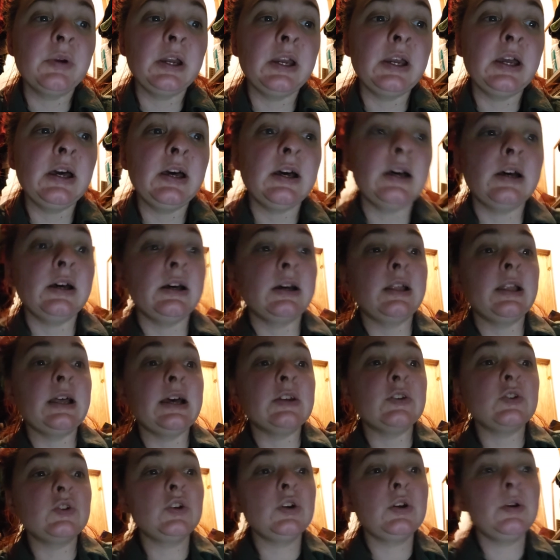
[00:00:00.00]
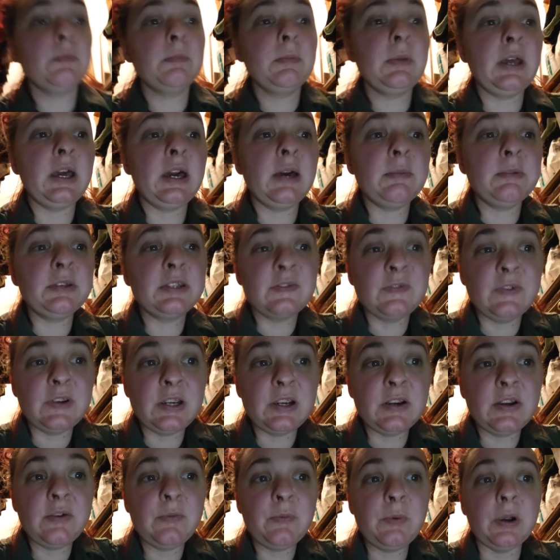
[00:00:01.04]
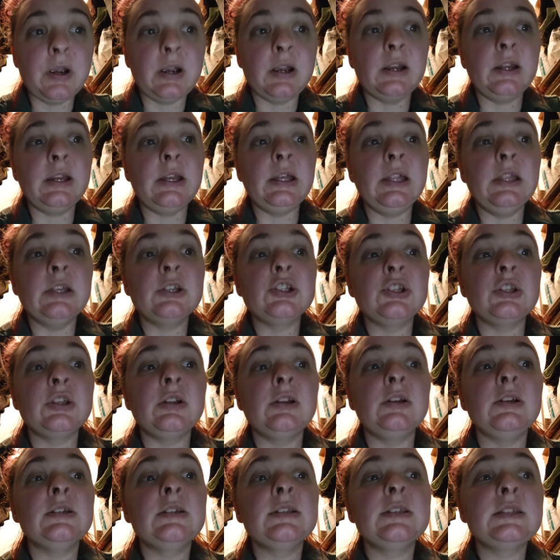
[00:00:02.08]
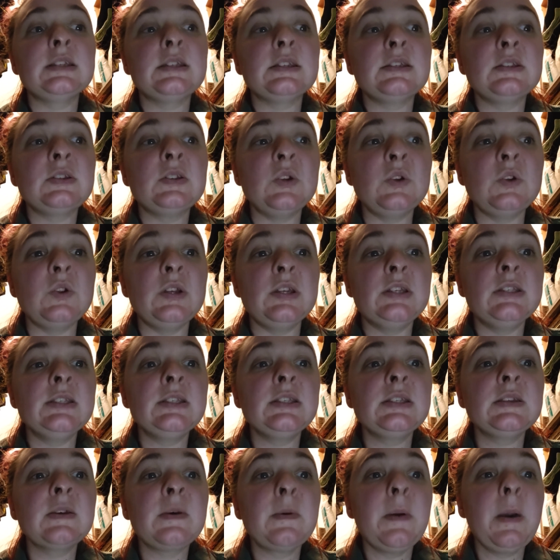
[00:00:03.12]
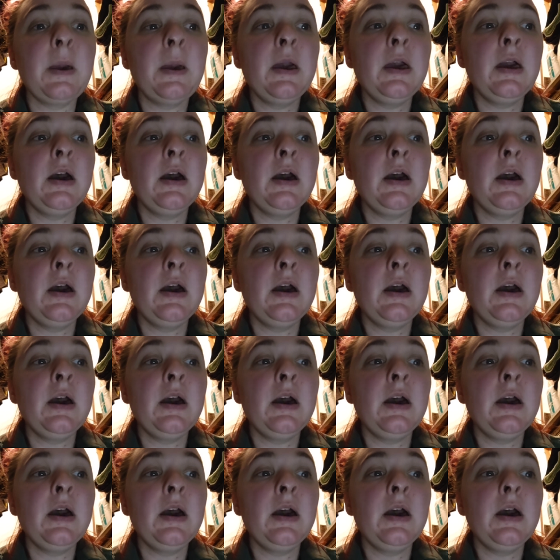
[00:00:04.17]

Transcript: Create a classroom atmosphere where English learners, students